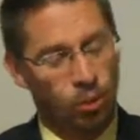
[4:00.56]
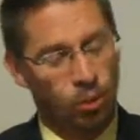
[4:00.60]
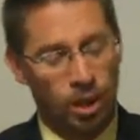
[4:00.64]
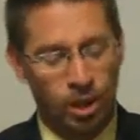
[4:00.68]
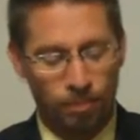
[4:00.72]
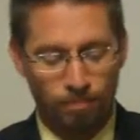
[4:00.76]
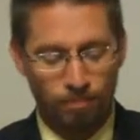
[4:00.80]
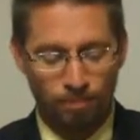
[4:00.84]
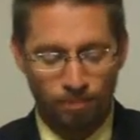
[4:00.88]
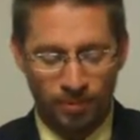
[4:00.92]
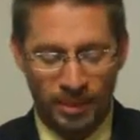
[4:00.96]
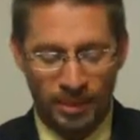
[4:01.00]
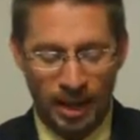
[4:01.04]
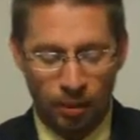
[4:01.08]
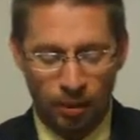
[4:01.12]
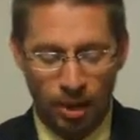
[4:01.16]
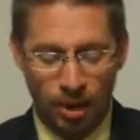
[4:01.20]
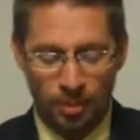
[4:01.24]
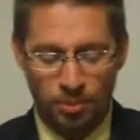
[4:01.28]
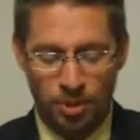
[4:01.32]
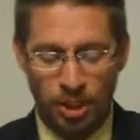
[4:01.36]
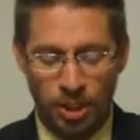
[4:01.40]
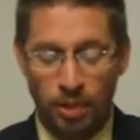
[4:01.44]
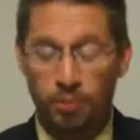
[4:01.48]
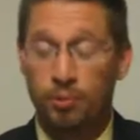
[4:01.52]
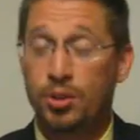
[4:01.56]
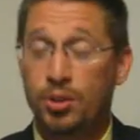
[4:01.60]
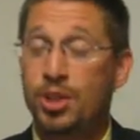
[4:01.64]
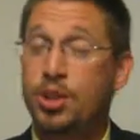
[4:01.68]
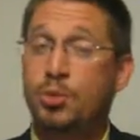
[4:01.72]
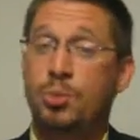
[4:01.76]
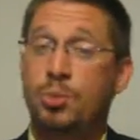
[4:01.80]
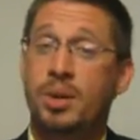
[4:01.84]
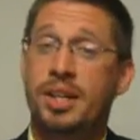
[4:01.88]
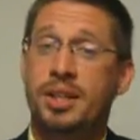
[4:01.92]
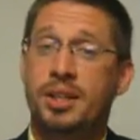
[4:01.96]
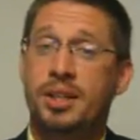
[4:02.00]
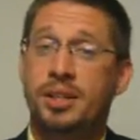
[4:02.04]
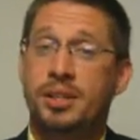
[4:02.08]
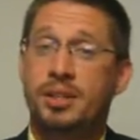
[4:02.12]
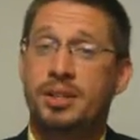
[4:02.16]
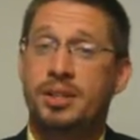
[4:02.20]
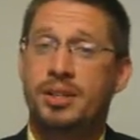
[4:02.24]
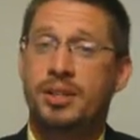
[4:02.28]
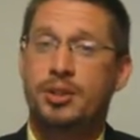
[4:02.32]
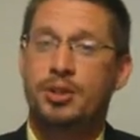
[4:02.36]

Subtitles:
Well, that wraps it up for this week.